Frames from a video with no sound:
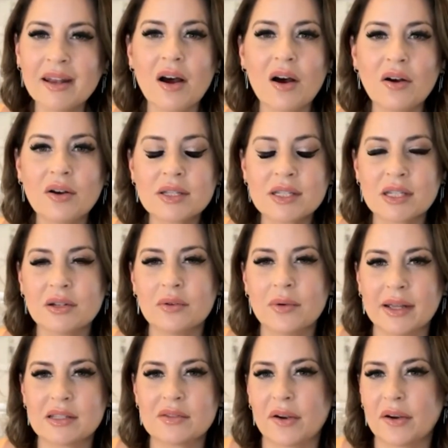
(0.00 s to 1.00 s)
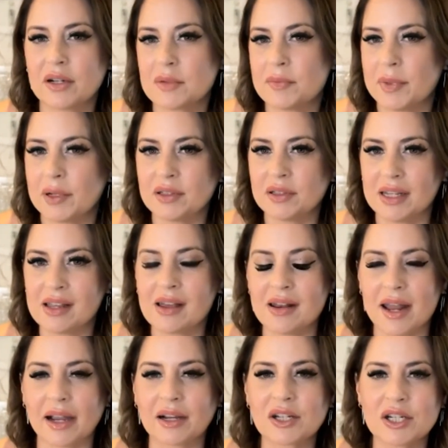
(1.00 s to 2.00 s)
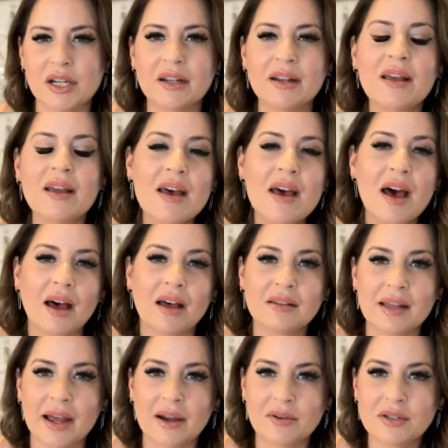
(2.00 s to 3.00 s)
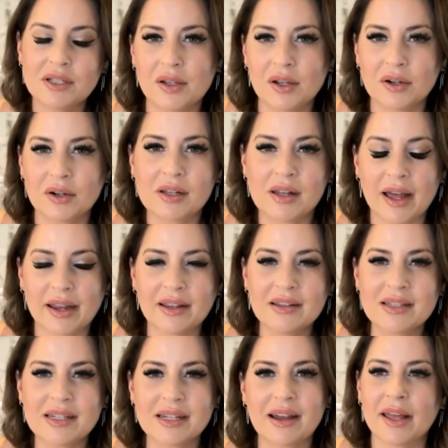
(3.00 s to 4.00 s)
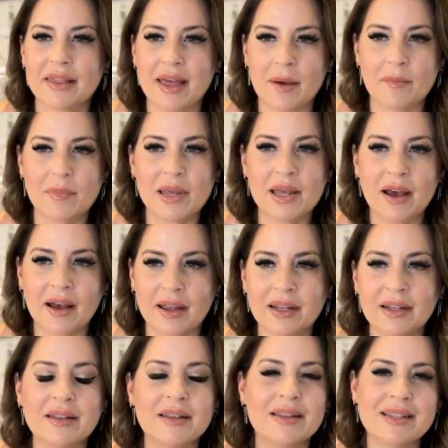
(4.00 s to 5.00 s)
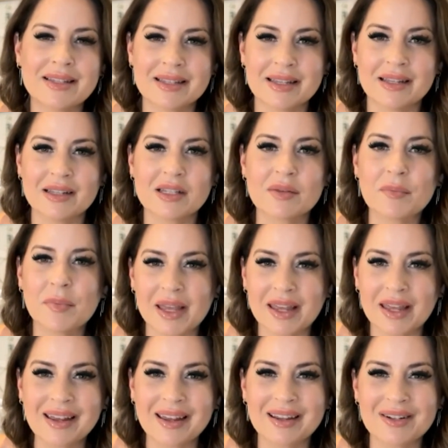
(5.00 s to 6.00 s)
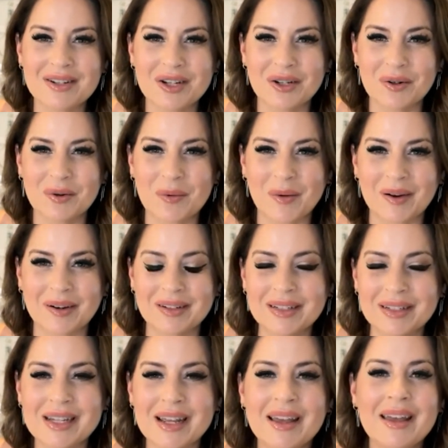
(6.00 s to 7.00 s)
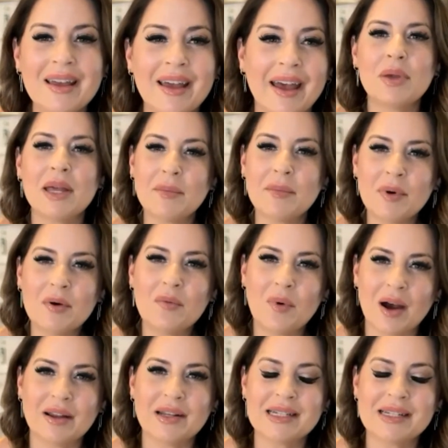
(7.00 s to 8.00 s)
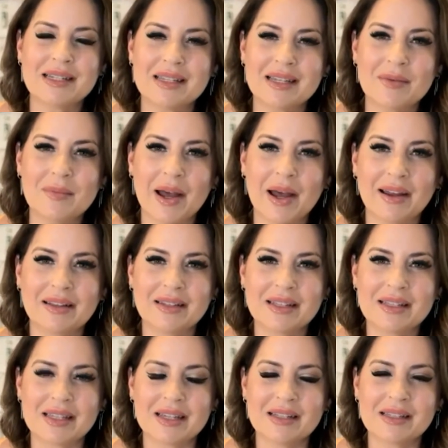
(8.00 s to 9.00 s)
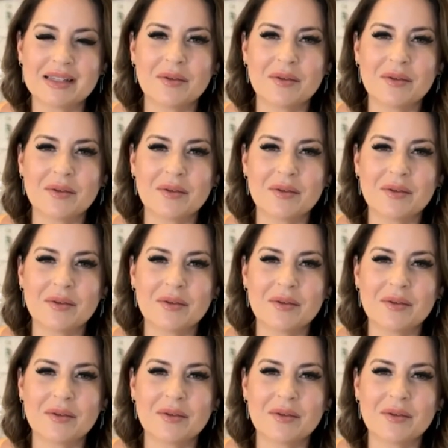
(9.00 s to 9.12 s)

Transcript: It also, as far as building connection, allows your clients to get that behind the scenes peek into your world people want to see behind the scenes.